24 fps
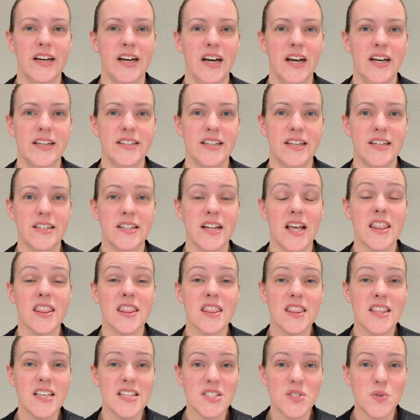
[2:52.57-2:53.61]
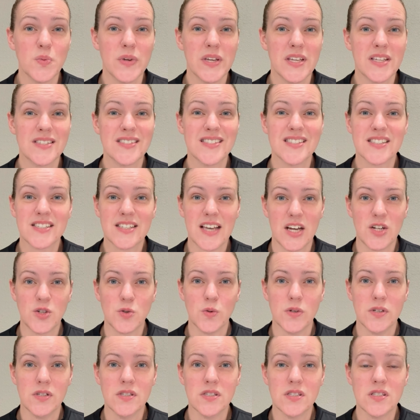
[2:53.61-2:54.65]
And then this week's
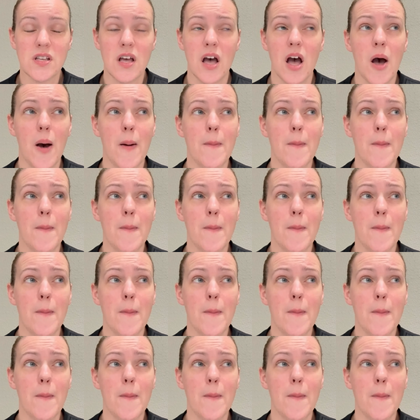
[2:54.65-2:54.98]
schedules.